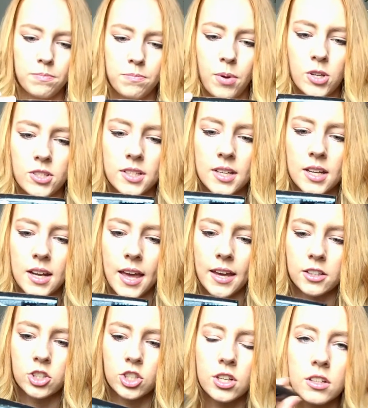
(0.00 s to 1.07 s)
Body
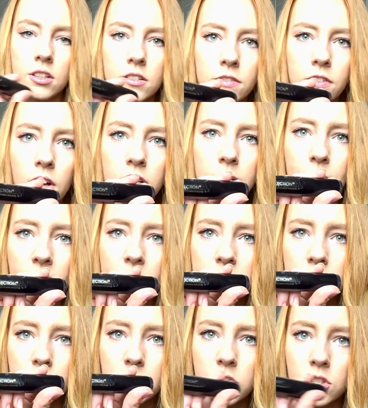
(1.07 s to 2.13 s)
Collection
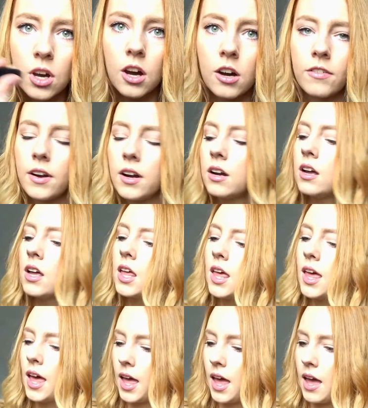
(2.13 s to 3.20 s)
Volumizing Mascara,
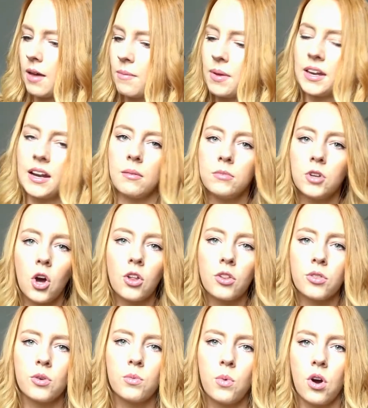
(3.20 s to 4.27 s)
and I'm not
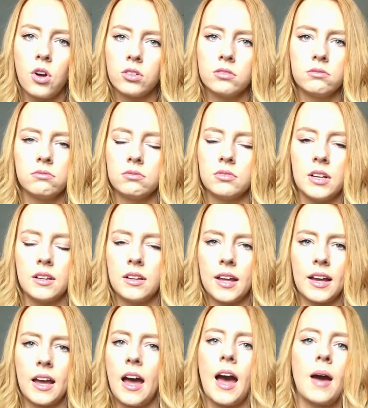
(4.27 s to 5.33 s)
the one,
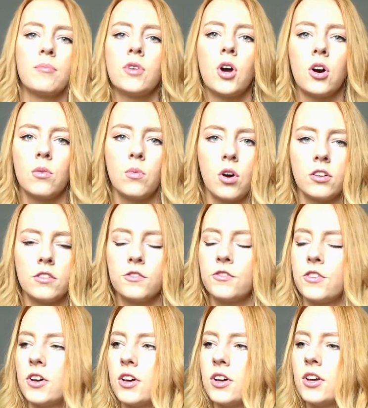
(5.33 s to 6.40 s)
like, I'm not a one
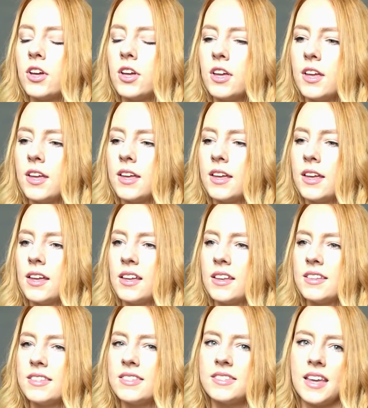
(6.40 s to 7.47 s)
for
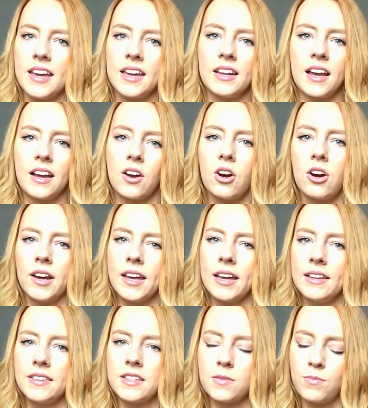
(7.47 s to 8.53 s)
saying like, oh, I
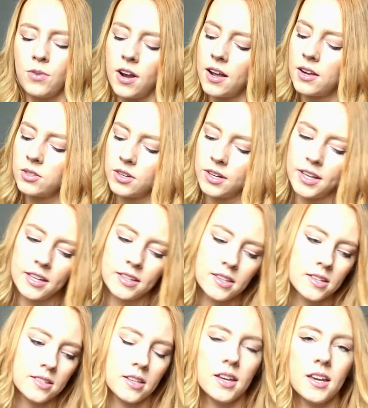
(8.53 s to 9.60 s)
hate this brand, or I hate
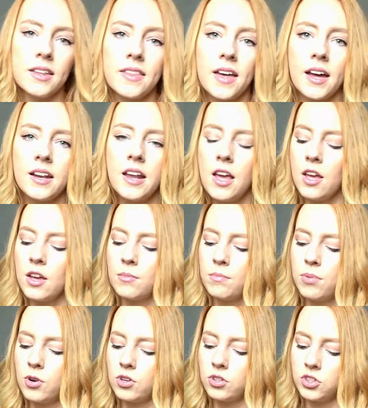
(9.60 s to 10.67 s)
this, I hate that,
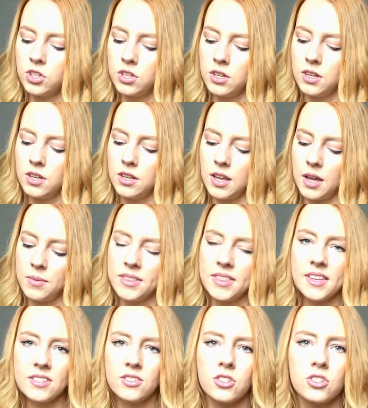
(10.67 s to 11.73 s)
but I mean,
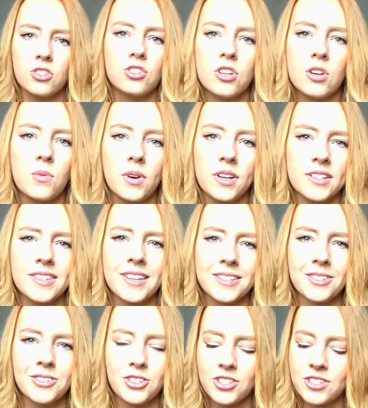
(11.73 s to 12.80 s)
this doesn't do what it says
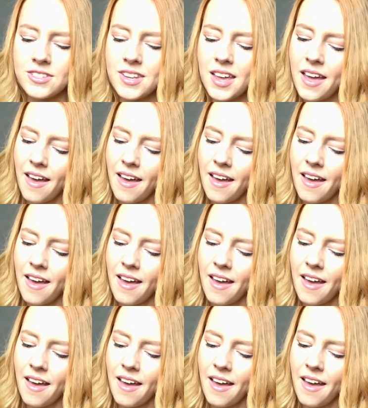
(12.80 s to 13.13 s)
it does.